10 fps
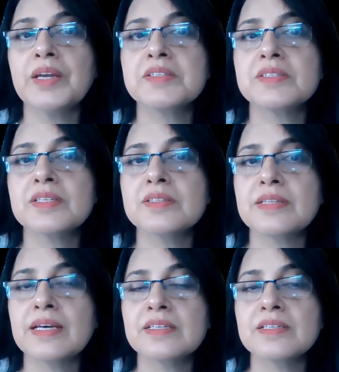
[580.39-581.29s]
and since
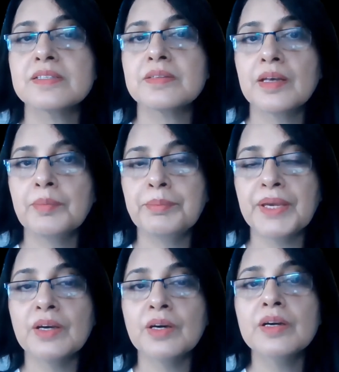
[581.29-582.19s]
that is
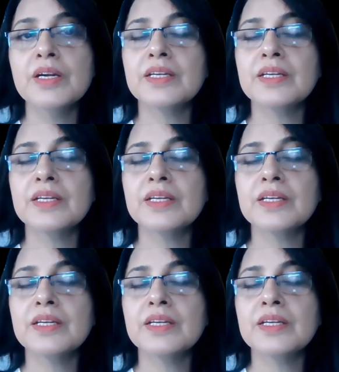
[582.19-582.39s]
bigger,